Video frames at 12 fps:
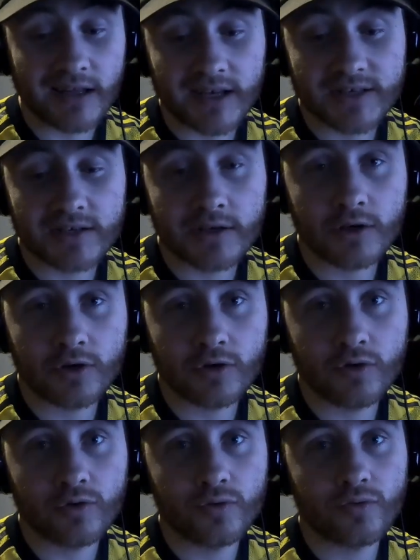let us
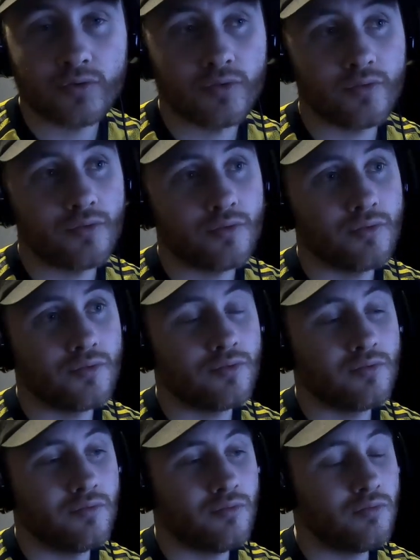know
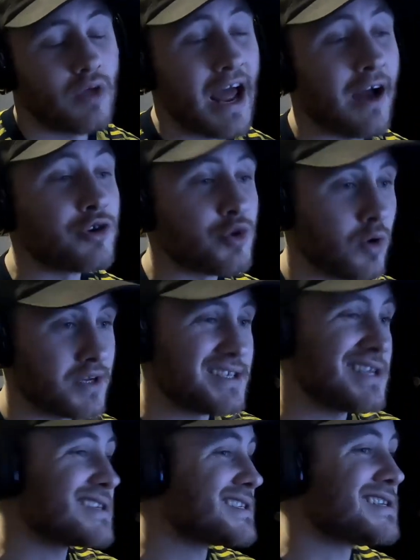how you want to
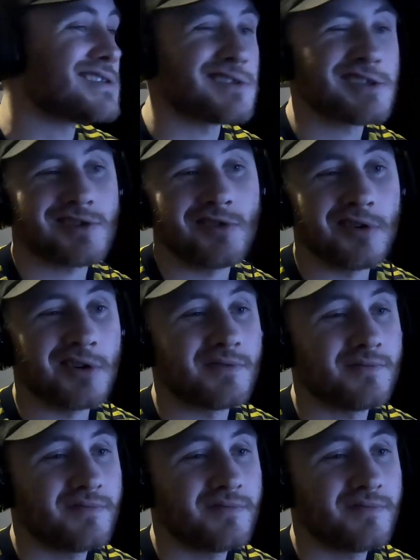see the season start.